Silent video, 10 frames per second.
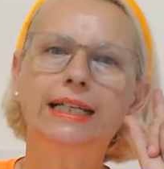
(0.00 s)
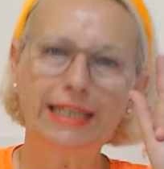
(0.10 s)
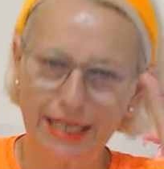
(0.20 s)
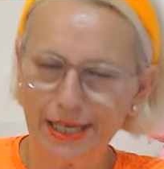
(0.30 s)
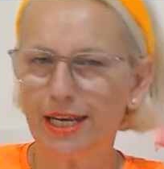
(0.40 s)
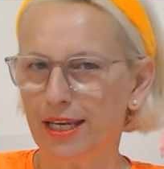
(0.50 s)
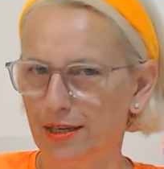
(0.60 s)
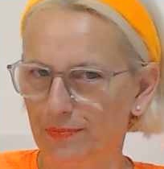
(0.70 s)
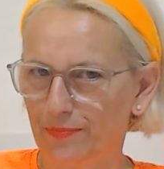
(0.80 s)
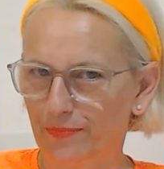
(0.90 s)
kidding
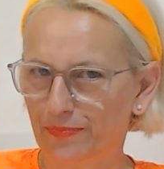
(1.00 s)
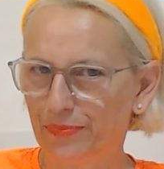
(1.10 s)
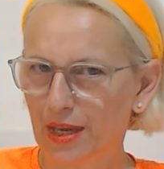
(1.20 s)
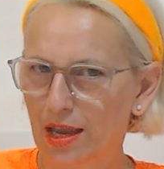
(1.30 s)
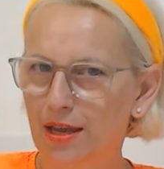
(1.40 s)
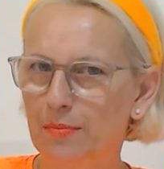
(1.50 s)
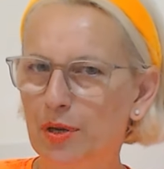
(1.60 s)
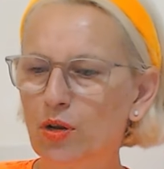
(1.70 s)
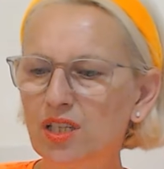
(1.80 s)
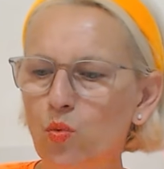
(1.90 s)

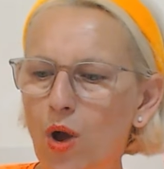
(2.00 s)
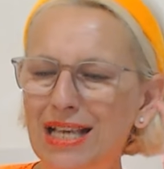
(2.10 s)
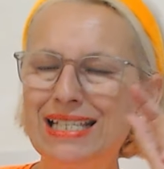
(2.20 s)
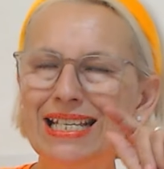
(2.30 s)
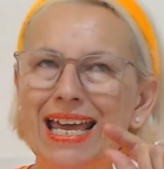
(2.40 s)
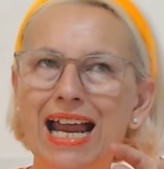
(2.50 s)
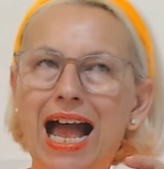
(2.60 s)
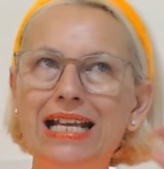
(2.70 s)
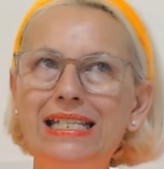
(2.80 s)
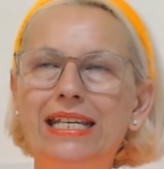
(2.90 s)
because once again
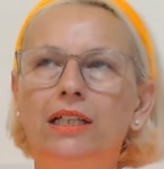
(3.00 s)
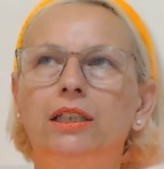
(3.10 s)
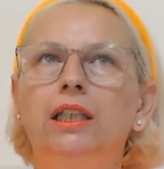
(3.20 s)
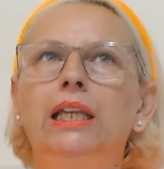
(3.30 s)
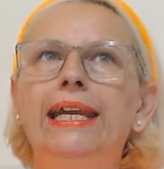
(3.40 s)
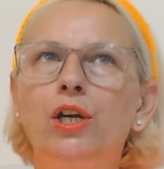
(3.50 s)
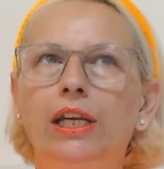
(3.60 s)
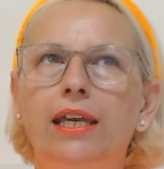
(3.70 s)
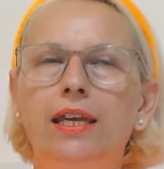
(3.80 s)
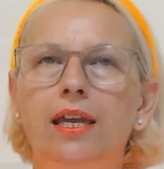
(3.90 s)
I see
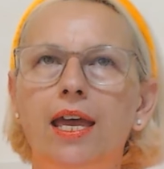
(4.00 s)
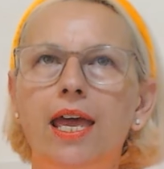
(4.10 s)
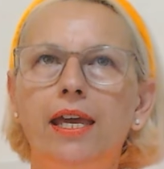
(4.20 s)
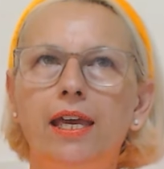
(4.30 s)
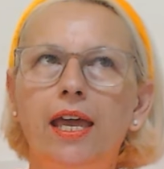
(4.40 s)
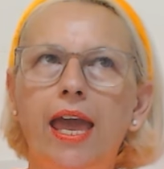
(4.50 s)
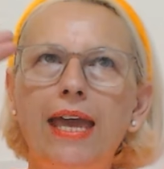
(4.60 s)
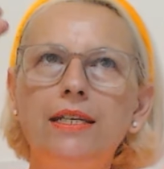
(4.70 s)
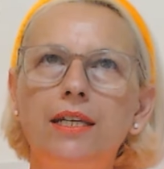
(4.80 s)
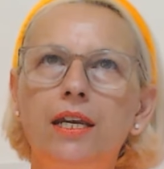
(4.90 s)
clearly
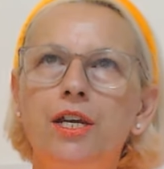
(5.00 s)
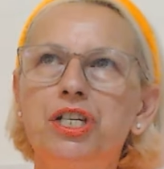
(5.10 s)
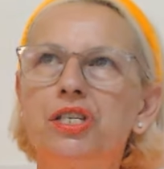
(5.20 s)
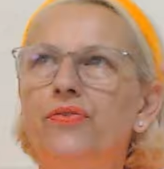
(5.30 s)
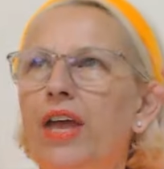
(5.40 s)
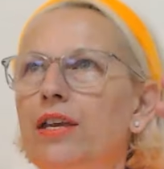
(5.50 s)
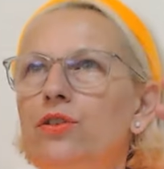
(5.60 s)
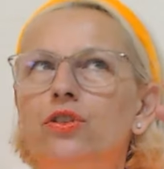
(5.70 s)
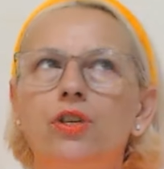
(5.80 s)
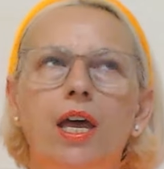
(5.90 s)
18 years of
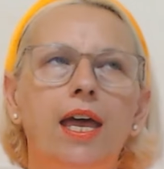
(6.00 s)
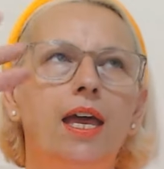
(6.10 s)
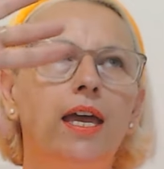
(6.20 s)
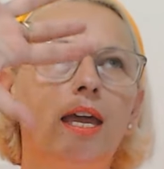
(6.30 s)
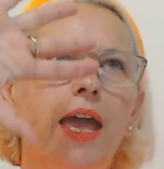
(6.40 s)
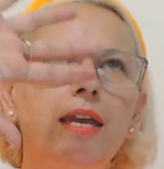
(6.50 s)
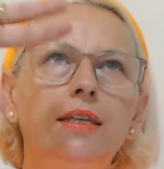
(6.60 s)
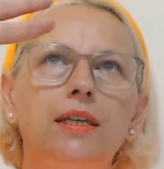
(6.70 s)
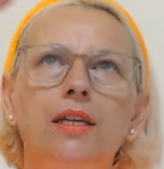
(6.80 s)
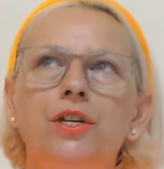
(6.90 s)
age,
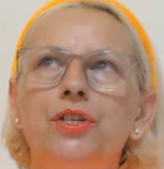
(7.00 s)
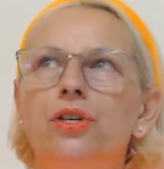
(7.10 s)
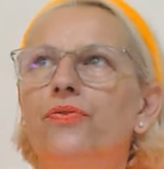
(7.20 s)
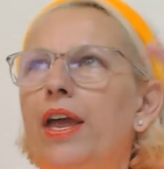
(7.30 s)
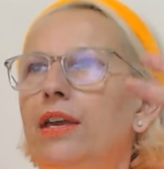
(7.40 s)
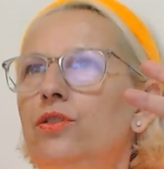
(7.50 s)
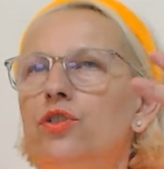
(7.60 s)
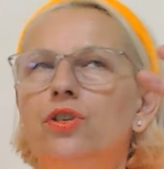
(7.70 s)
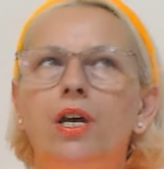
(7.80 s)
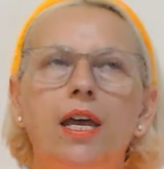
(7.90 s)
18 years of
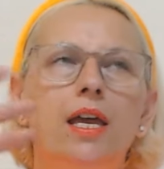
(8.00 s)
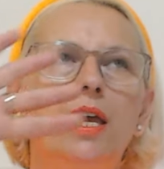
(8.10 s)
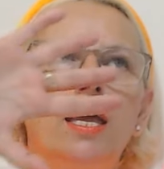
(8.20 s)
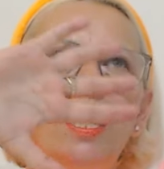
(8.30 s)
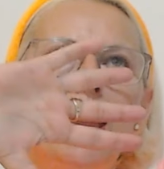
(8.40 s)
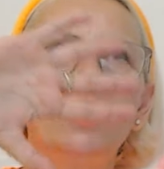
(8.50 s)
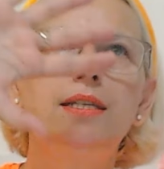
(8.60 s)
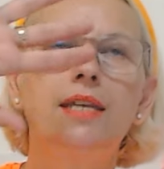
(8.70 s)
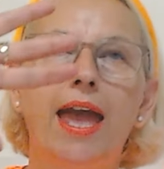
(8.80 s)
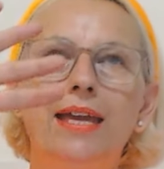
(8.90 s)
age,
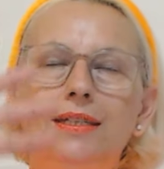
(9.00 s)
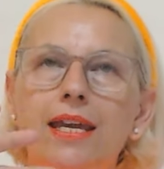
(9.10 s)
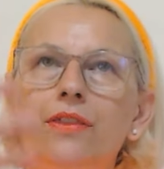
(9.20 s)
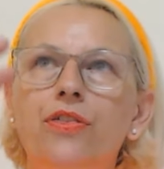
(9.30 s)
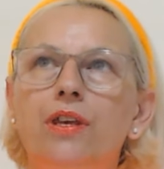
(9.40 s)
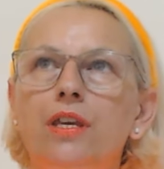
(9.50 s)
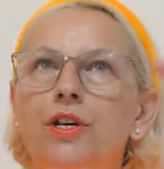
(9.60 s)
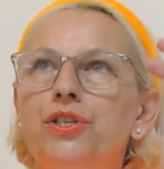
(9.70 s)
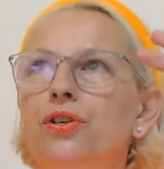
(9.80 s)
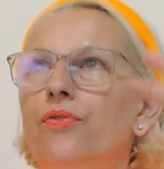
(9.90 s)
eight, 18th
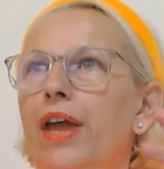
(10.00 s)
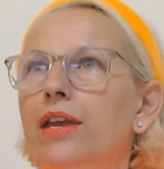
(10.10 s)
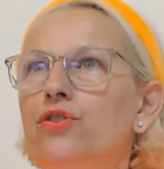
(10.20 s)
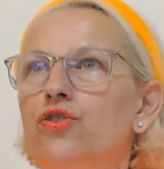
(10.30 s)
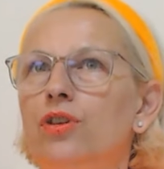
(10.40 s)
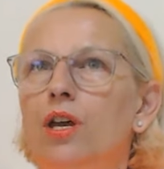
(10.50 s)
years of age,